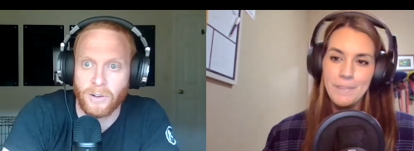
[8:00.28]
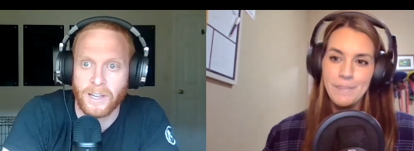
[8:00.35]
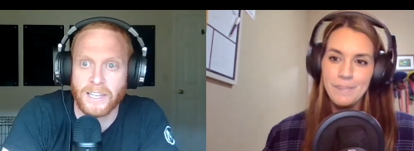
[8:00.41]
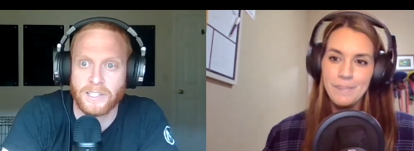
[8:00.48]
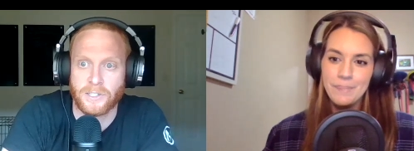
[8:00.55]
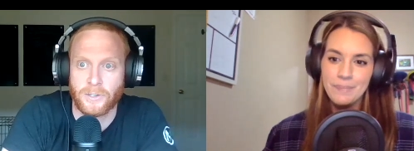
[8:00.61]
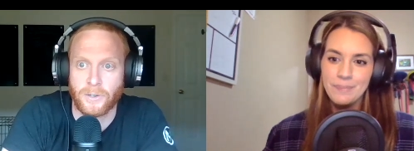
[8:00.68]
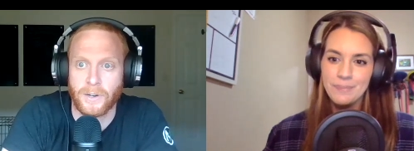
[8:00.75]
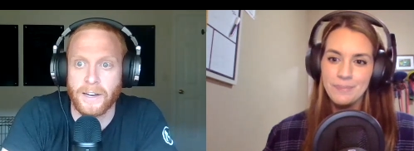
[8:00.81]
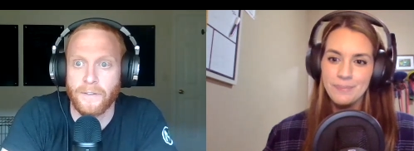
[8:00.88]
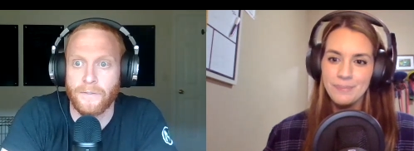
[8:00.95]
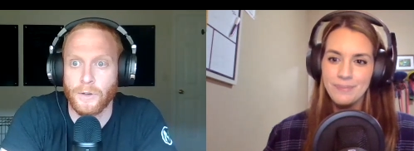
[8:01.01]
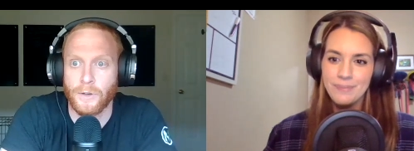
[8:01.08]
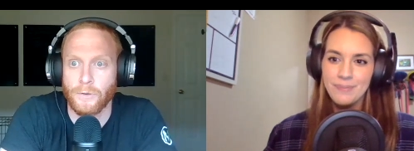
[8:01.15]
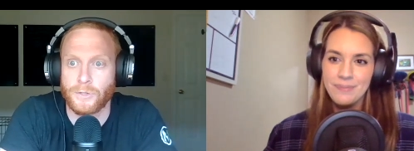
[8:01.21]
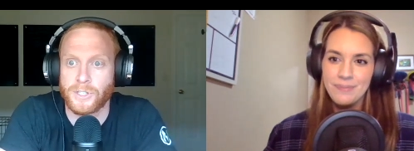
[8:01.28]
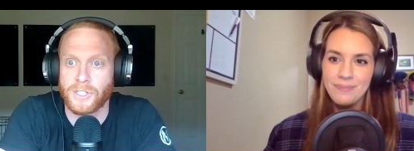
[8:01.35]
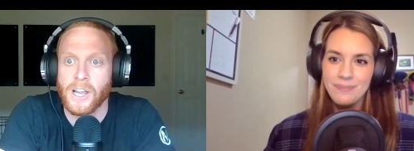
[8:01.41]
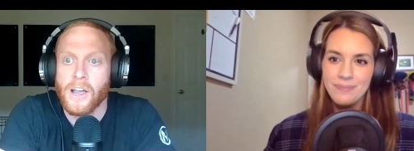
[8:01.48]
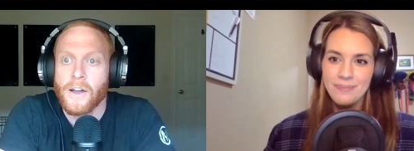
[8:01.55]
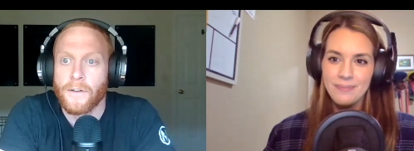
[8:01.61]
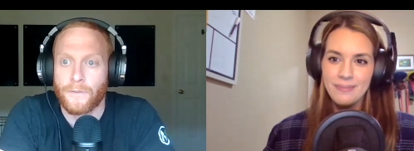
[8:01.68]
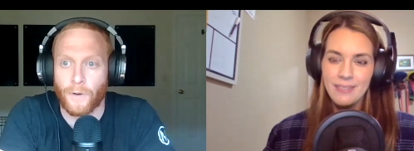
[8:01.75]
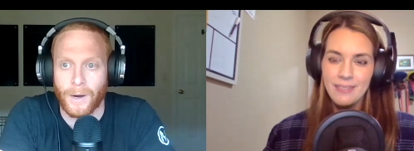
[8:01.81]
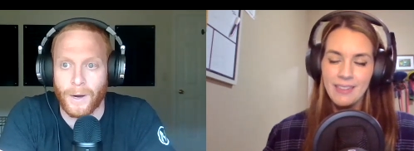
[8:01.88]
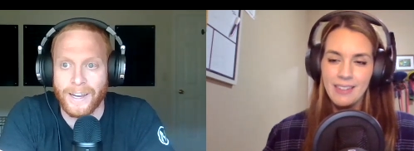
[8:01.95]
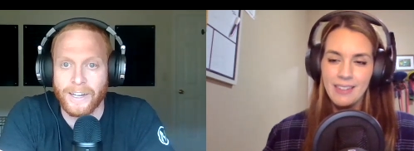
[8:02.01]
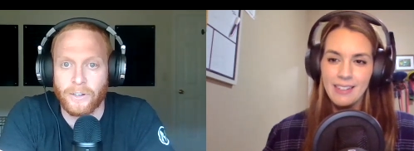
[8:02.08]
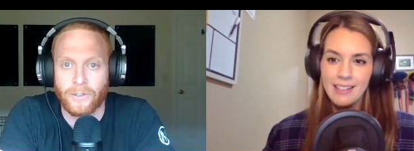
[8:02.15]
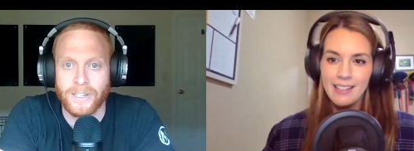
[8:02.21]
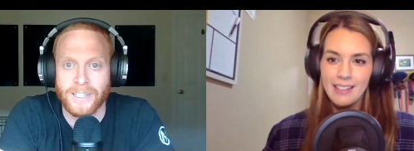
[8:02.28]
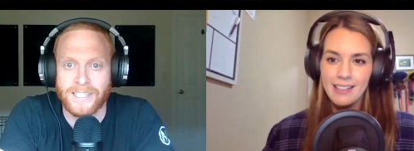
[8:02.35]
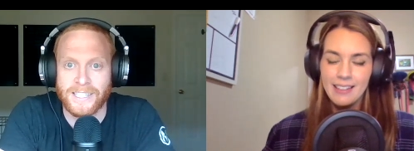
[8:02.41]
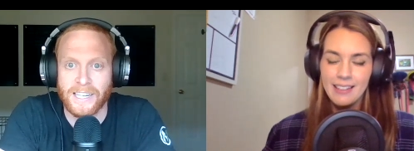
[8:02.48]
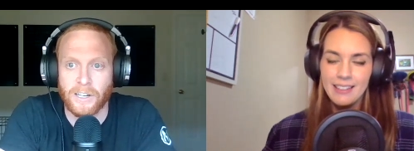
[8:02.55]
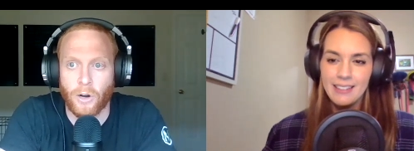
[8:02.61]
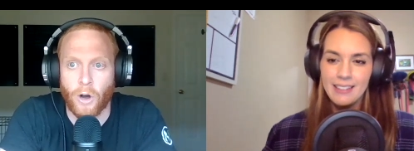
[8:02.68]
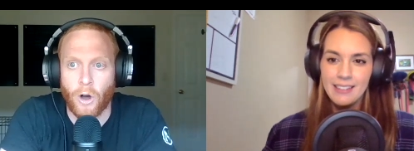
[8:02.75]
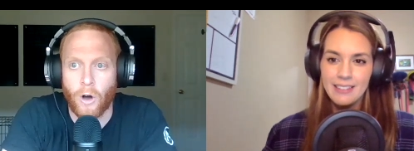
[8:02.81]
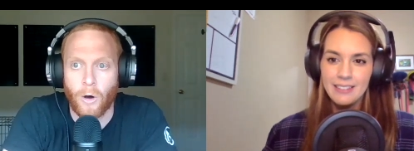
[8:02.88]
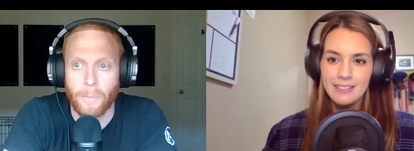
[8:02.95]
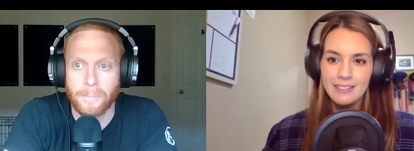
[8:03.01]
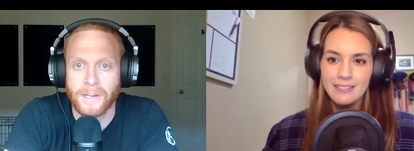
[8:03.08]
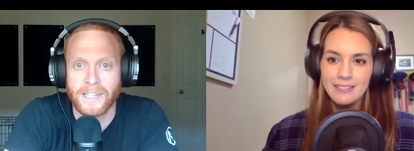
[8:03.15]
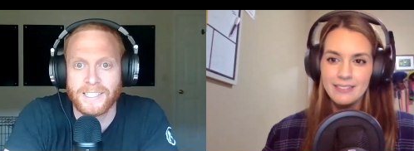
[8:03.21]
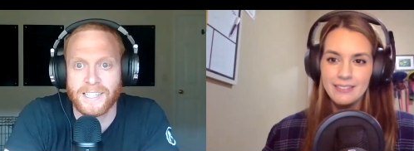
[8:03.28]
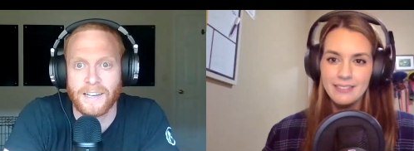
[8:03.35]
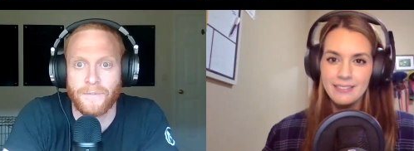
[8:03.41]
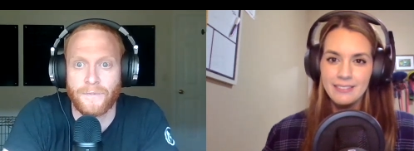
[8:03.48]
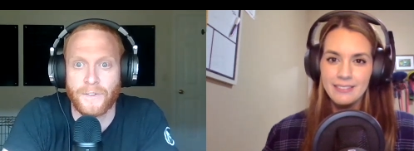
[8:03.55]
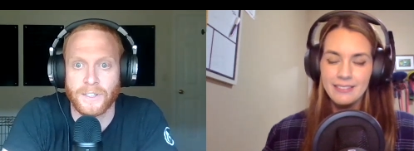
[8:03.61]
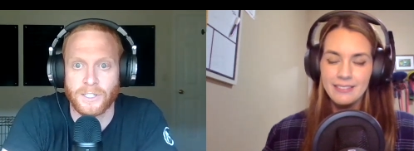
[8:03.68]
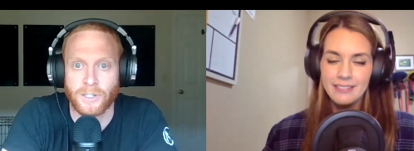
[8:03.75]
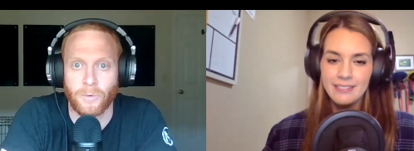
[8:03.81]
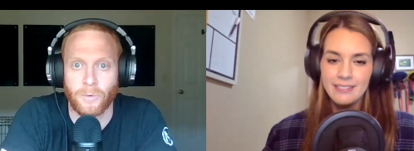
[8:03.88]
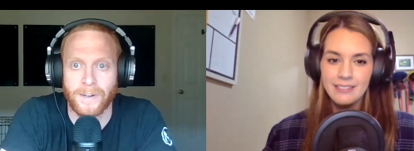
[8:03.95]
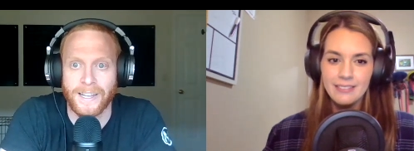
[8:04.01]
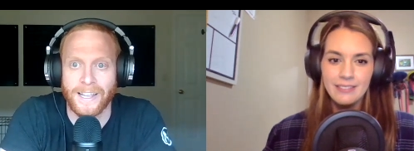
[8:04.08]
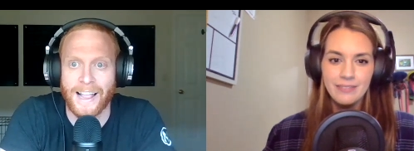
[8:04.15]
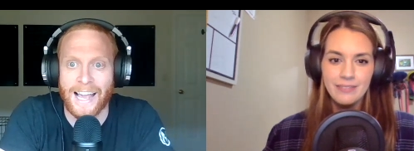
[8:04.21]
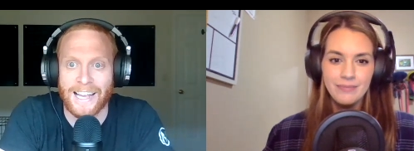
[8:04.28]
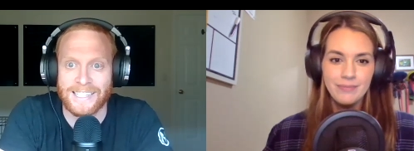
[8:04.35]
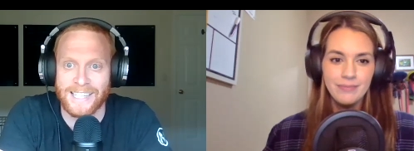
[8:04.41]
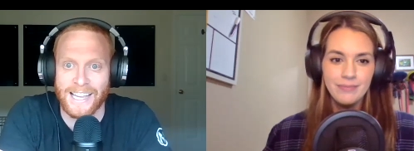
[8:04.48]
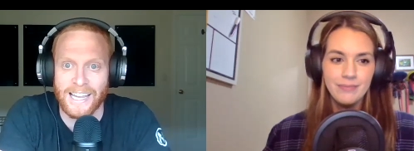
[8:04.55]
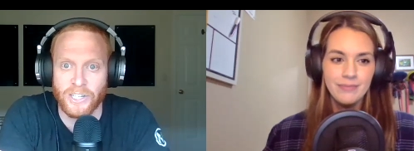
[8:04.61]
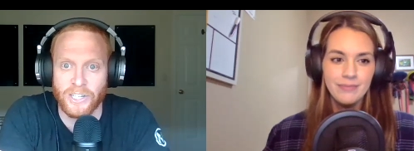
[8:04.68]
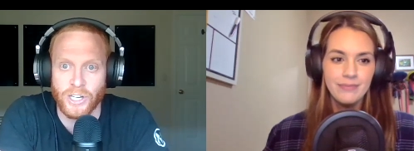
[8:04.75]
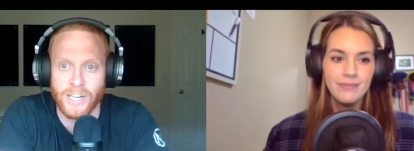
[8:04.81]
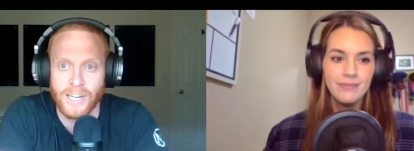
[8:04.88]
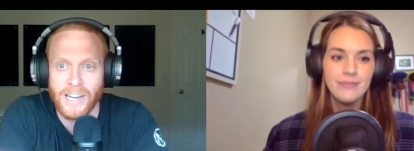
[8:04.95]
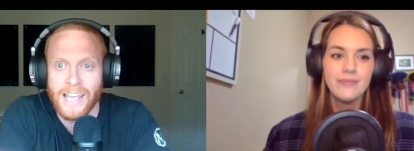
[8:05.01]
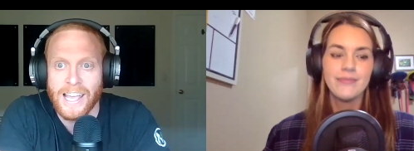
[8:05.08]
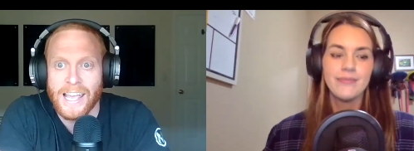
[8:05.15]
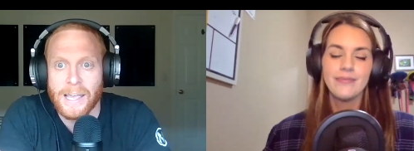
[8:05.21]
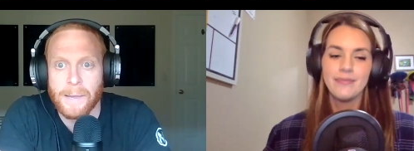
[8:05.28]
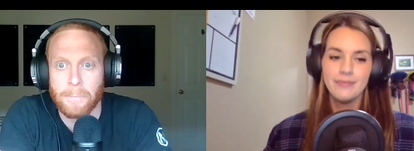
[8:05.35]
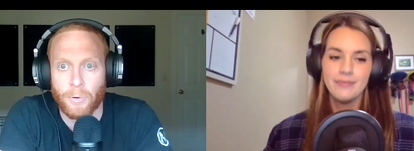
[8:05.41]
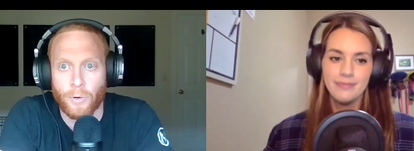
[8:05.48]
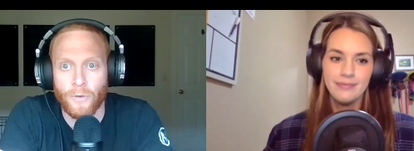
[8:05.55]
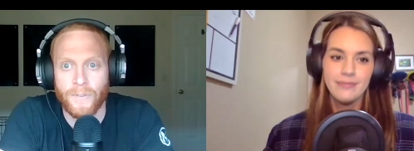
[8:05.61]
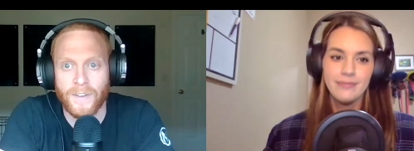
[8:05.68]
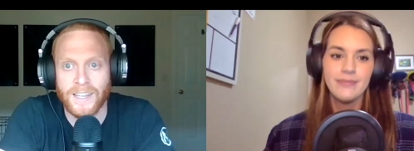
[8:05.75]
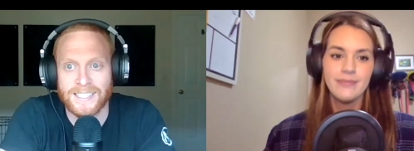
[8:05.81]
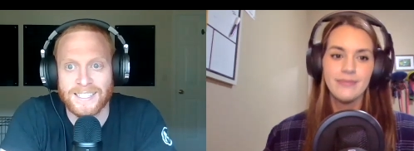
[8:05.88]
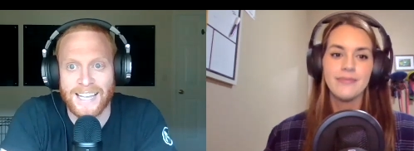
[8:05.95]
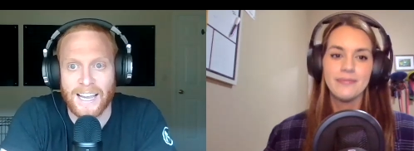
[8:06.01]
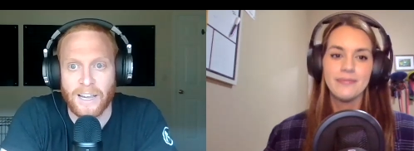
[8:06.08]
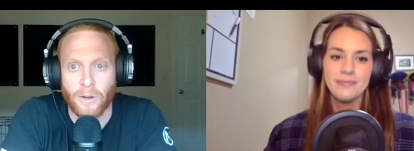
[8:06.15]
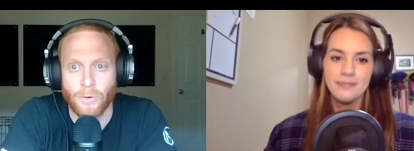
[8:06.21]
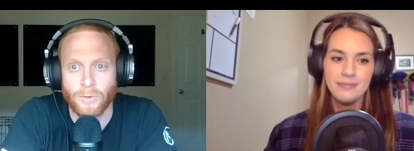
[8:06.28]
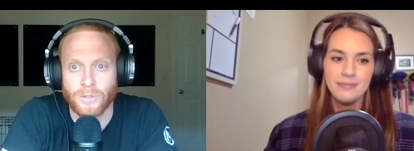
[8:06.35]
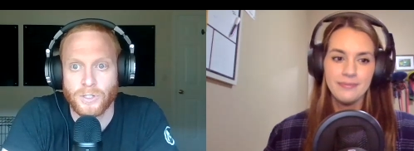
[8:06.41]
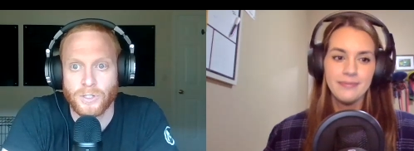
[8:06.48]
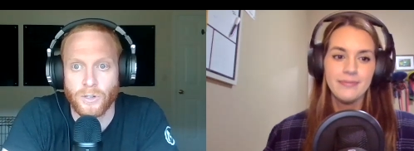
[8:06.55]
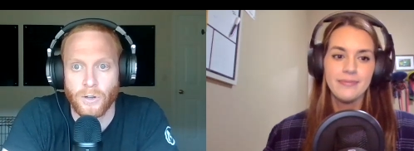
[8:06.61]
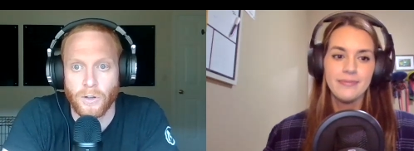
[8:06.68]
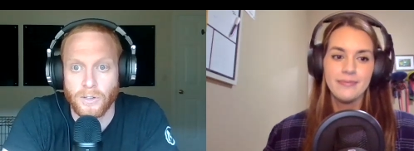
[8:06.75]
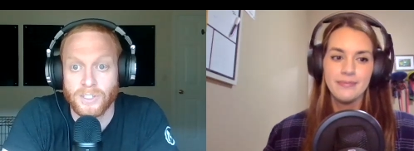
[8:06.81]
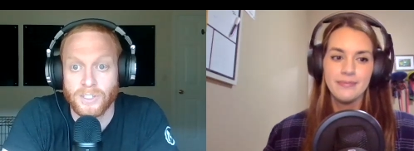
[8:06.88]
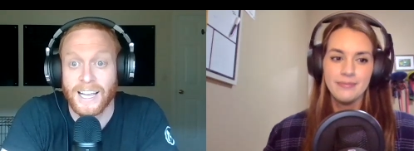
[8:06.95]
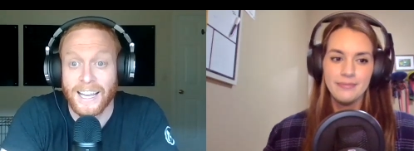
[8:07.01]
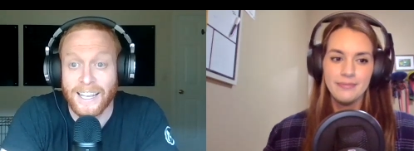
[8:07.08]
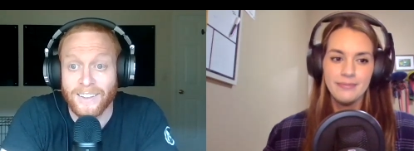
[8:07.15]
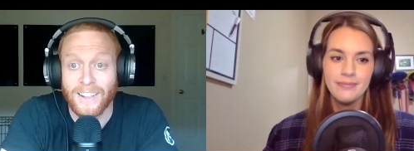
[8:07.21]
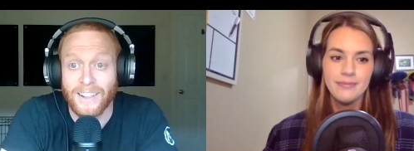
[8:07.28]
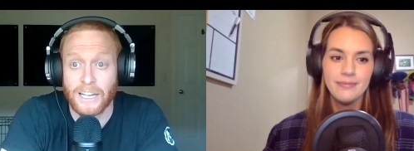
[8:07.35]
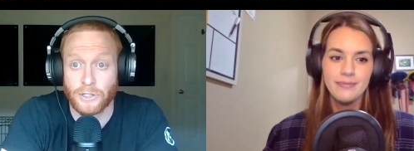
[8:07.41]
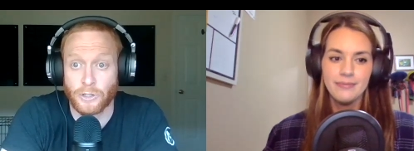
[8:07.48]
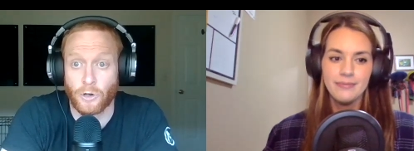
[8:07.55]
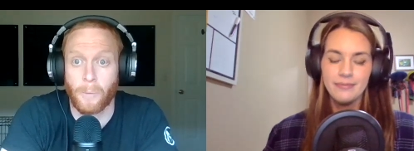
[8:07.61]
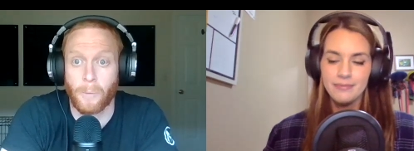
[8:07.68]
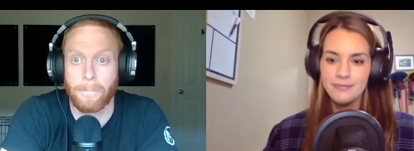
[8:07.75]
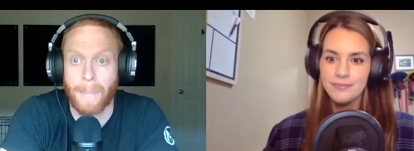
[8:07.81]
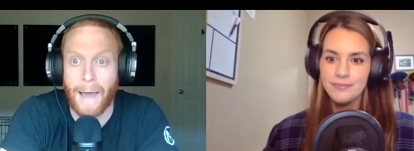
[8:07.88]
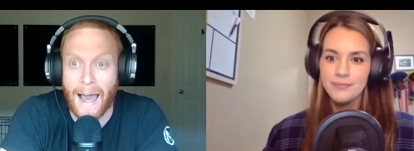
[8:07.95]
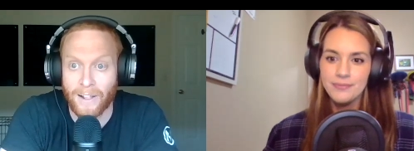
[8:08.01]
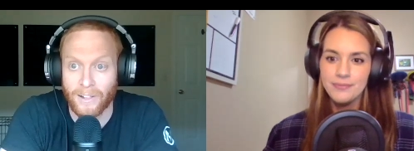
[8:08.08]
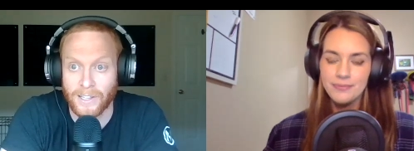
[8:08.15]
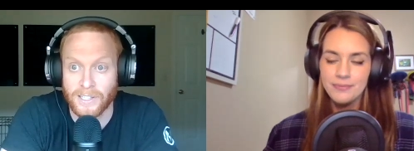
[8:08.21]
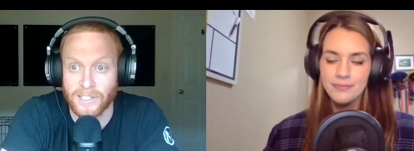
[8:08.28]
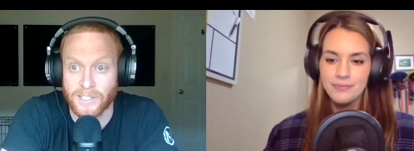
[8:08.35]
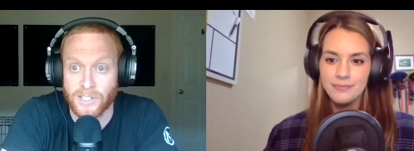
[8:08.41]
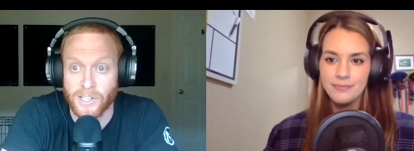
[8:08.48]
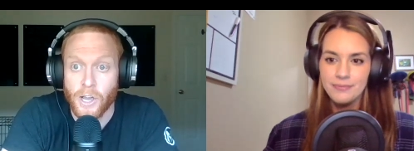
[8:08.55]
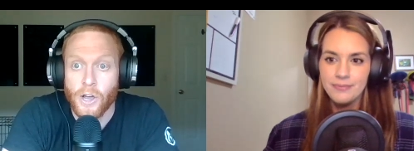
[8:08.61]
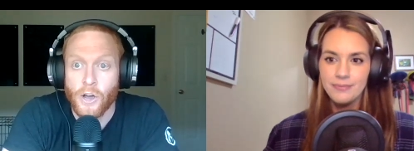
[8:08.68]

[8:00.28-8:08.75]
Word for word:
Speaker 1: history of use for increasing calmness and physical relaxation, improving psycho- psychological balance,